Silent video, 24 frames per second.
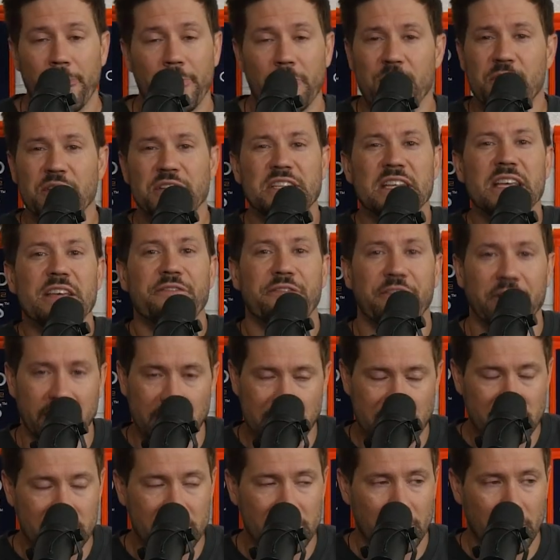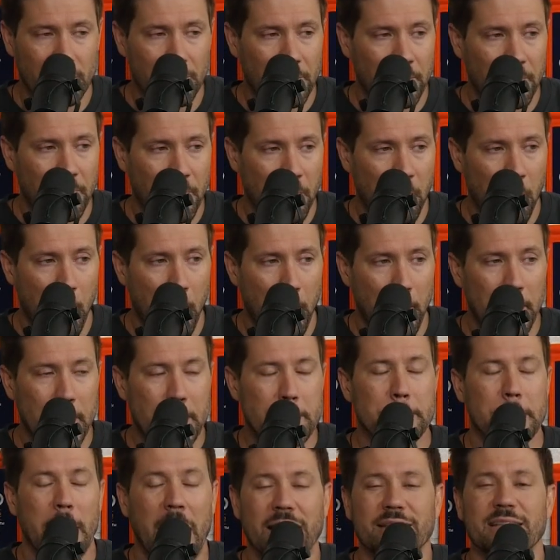The defense.
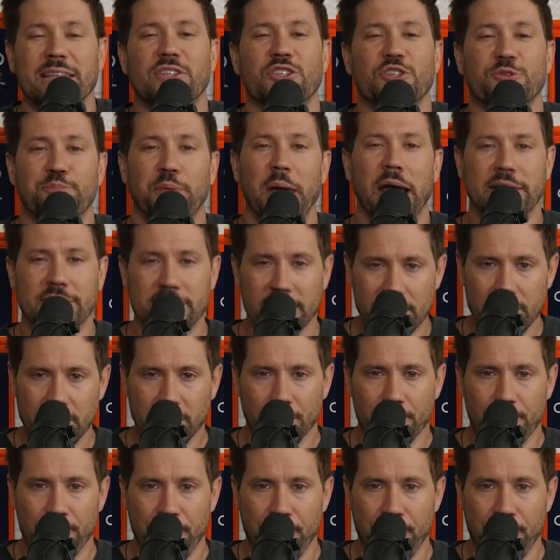As expected,